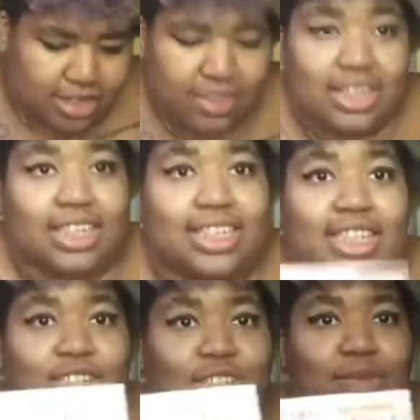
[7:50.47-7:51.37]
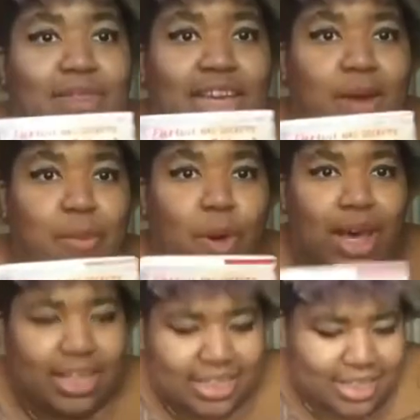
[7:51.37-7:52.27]
So these are some thick
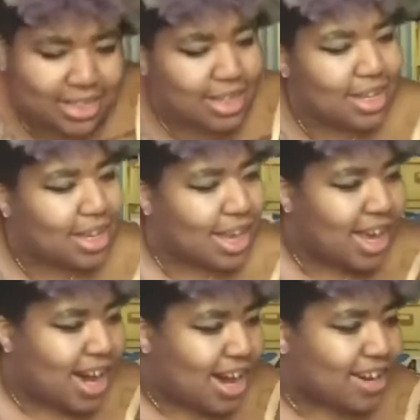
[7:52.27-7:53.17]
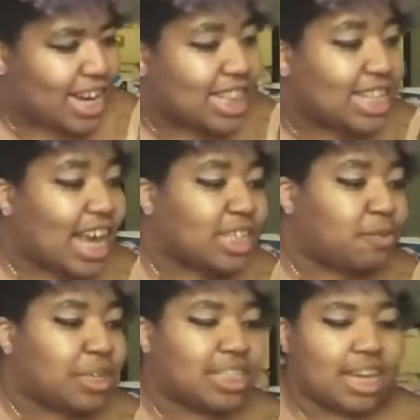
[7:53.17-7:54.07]
boys. Alright, next
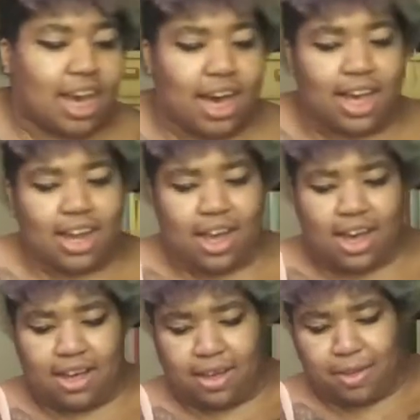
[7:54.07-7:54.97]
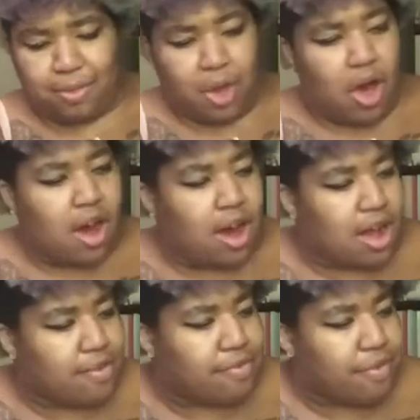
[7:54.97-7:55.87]
books I got
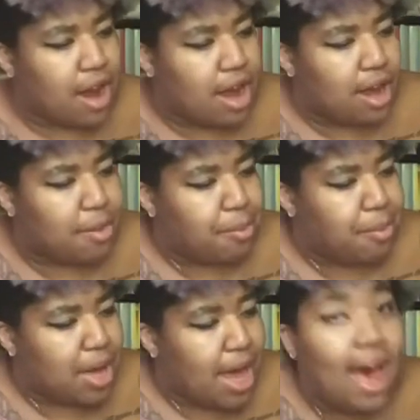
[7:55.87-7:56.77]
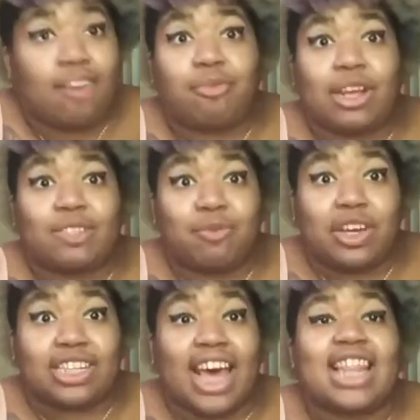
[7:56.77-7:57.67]
are from Half Price
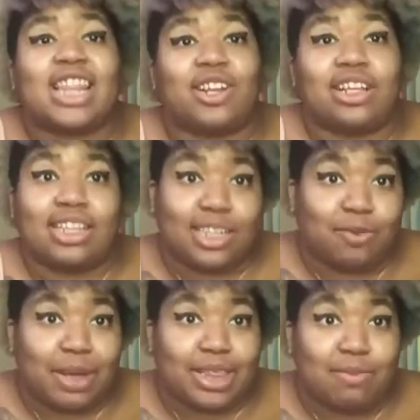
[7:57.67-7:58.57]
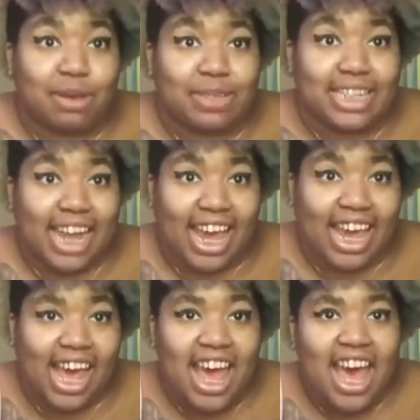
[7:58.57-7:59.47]
Books. I literally just picked them up today.